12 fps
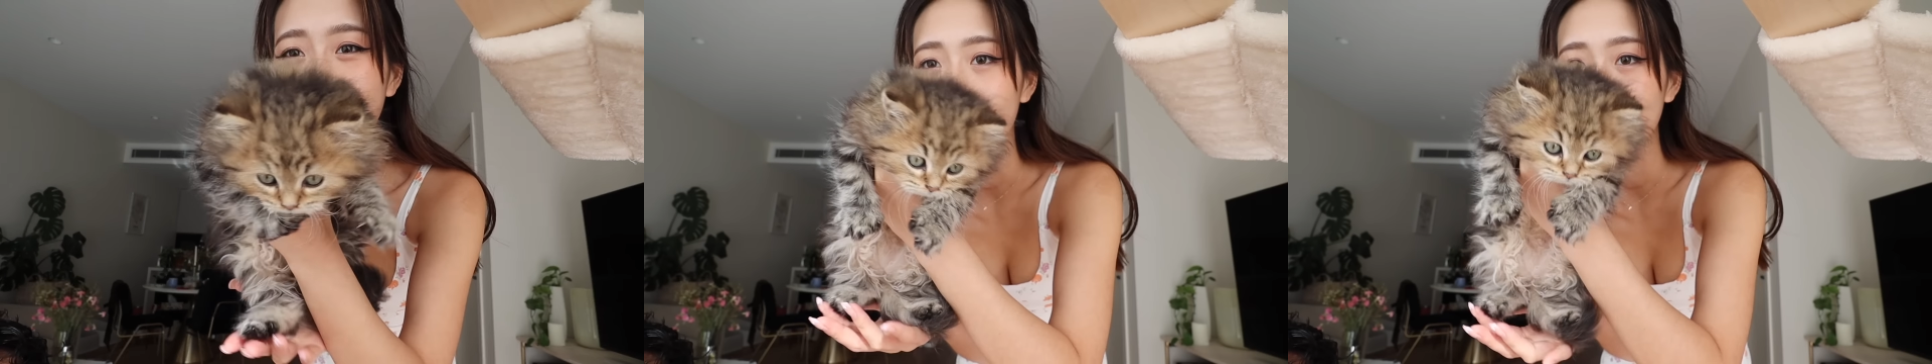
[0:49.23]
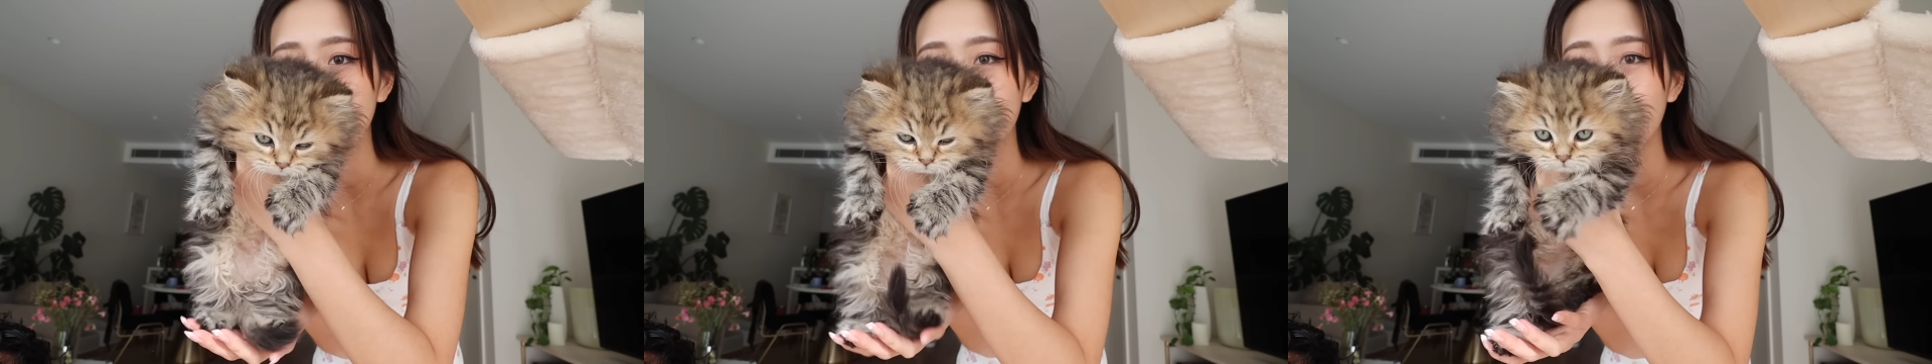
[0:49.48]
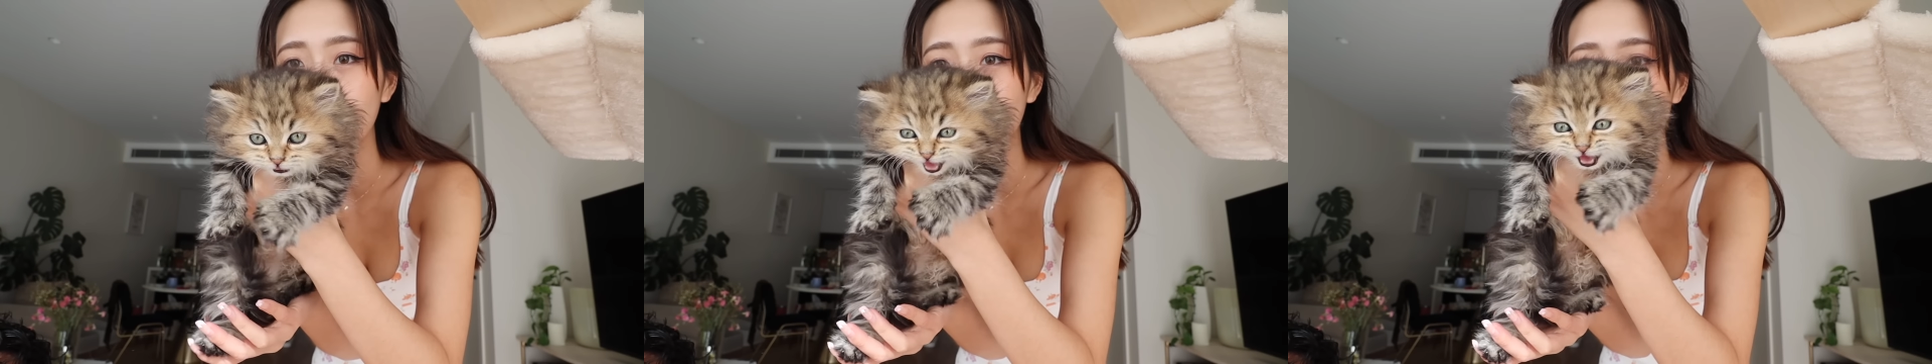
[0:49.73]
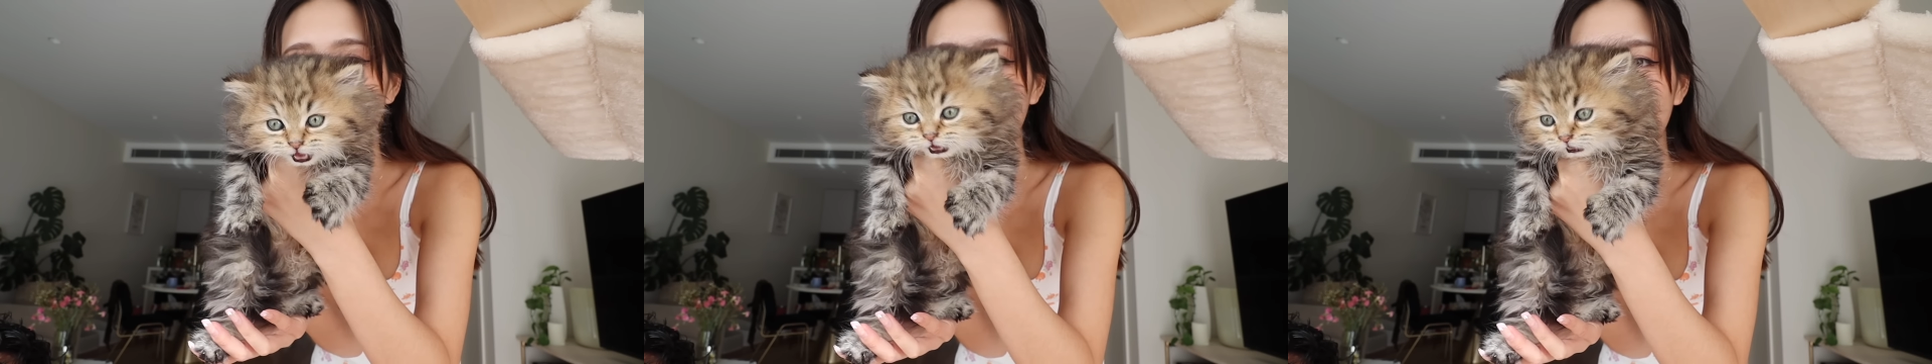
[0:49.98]
This is her
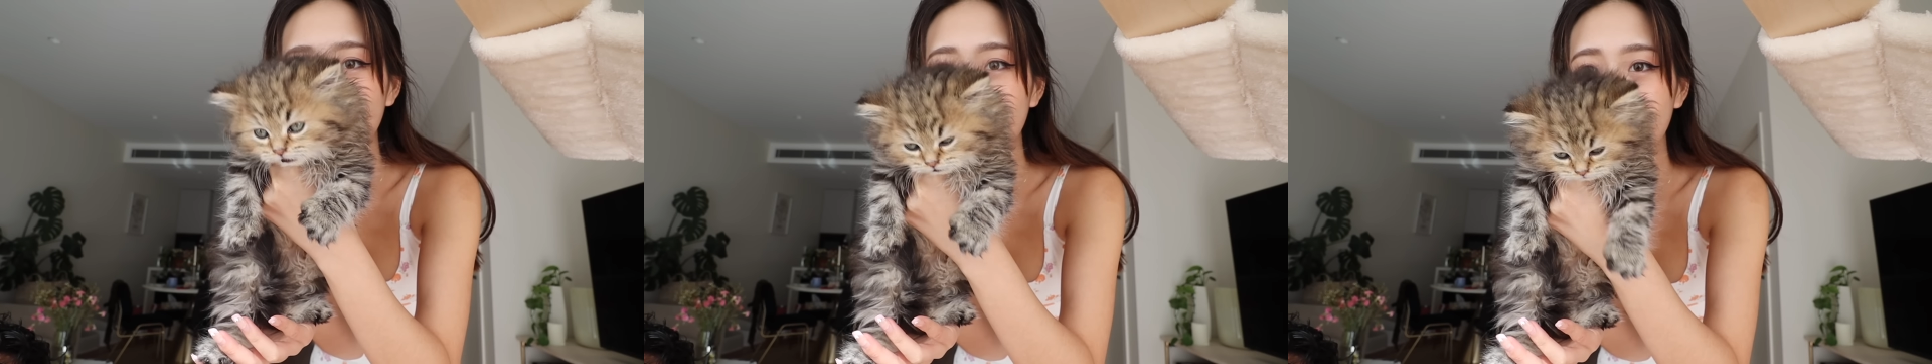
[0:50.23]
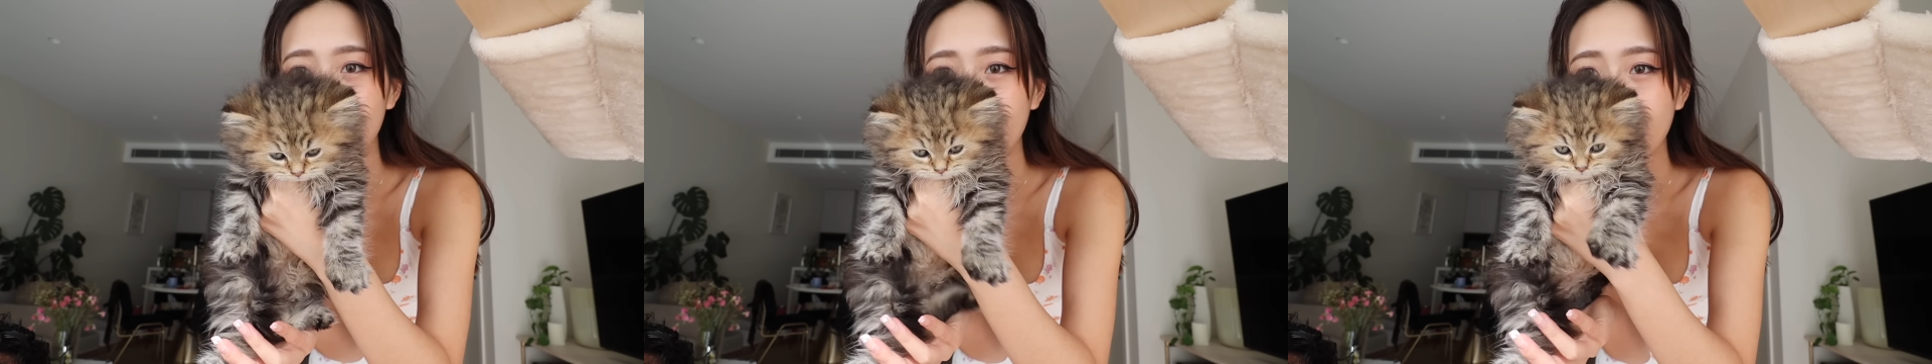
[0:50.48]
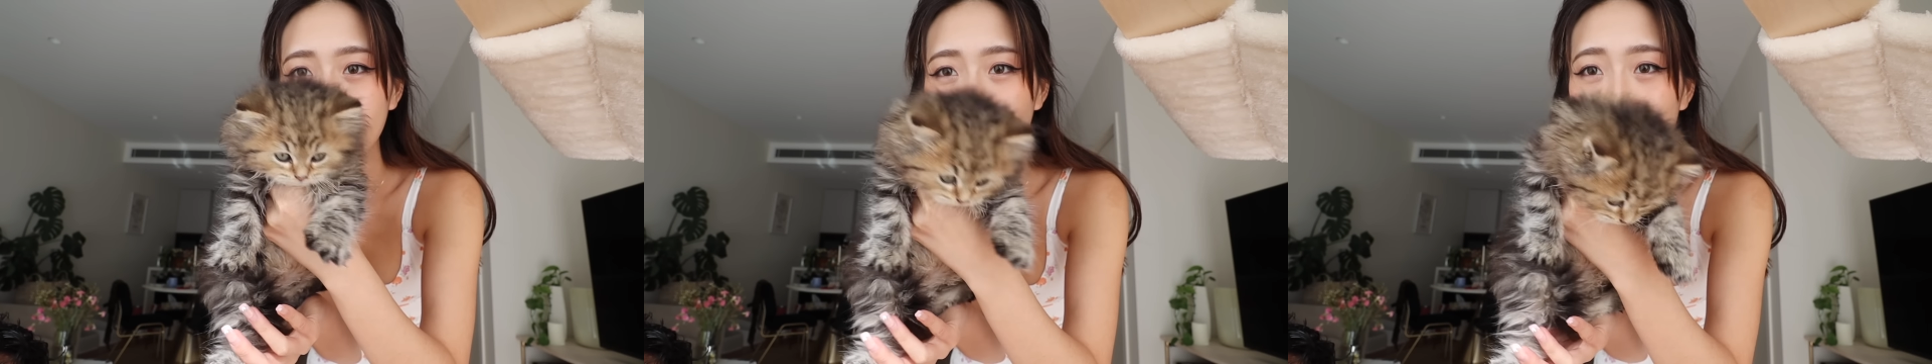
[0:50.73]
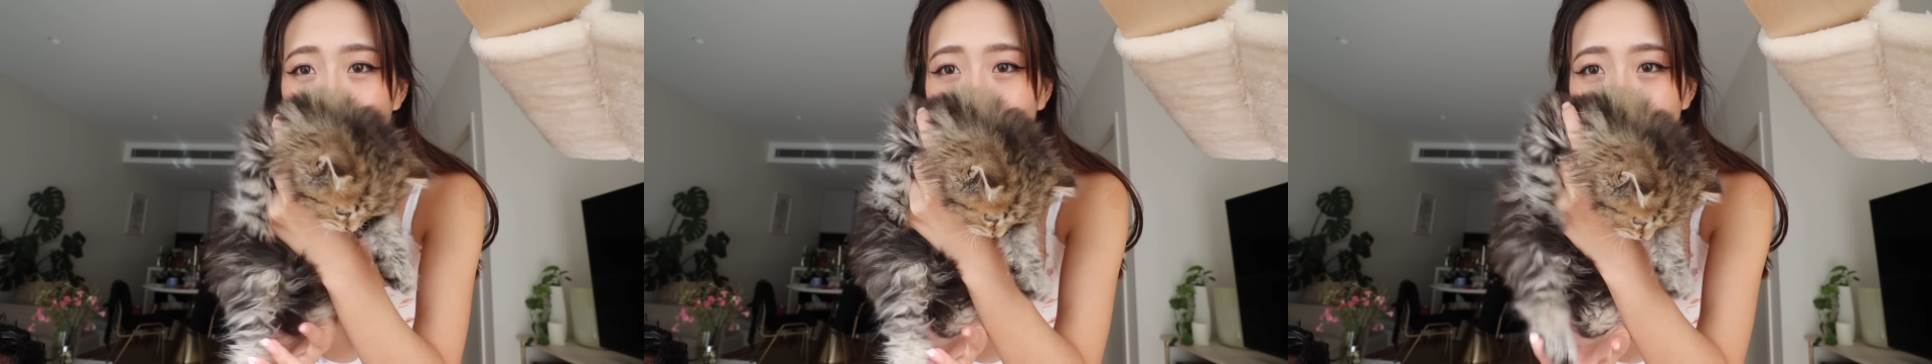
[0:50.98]
front.
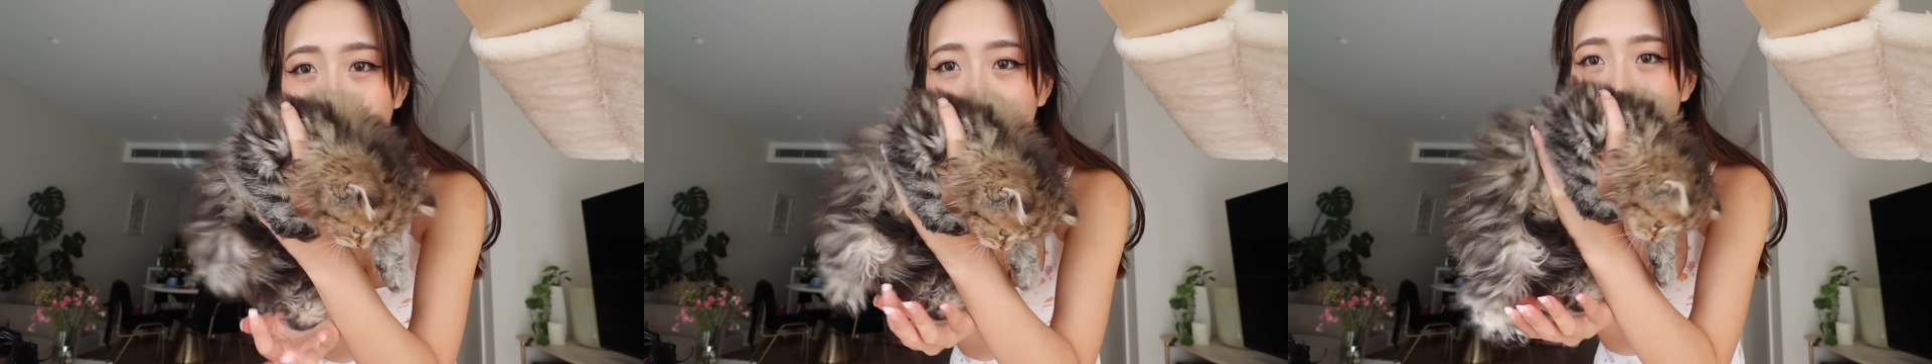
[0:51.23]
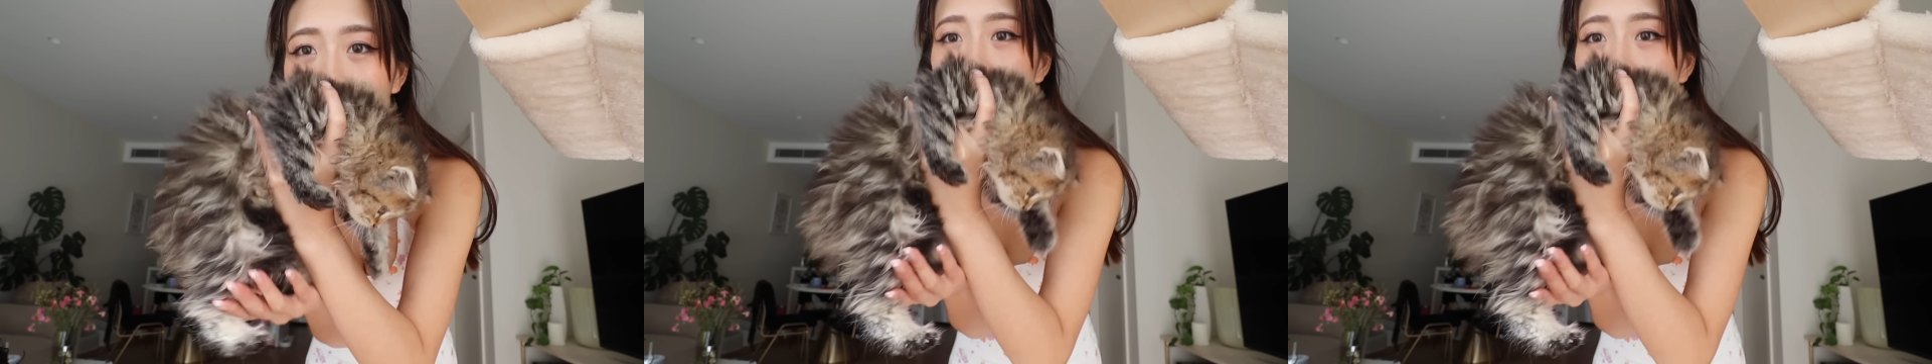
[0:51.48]
Oh, sorry,